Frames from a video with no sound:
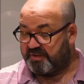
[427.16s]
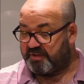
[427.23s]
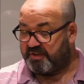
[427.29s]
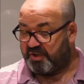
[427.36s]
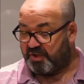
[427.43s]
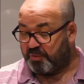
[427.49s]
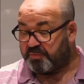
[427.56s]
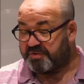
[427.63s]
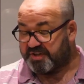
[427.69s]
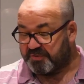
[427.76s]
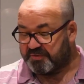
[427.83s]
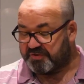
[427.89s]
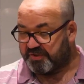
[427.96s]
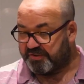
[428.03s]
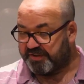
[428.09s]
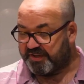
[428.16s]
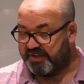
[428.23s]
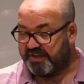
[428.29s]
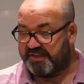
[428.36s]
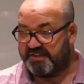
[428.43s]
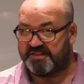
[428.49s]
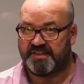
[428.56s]
Gyuto,
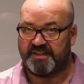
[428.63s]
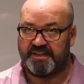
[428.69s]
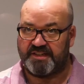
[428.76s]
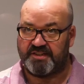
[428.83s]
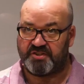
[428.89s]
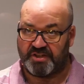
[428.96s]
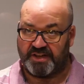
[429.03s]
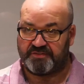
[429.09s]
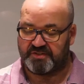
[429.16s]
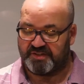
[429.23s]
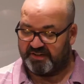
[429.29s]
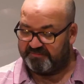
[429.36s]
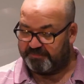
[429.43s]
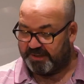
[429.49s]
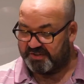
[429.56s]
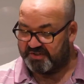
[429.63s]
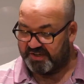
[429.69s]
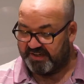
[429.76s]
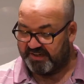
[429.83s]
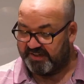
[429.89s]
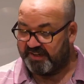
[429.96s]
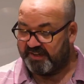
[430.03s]
sorry, is the chef's knife
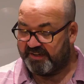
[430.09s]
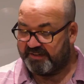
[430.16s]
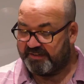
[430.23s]
basically.